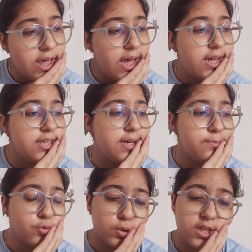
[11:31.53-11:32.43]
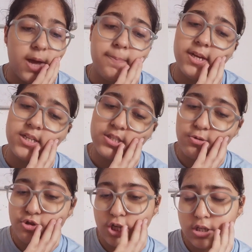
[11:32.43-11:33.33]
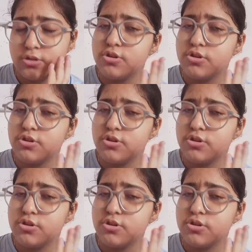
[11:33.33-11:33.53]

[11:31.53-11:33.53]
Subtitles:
can ammonia be dissociated?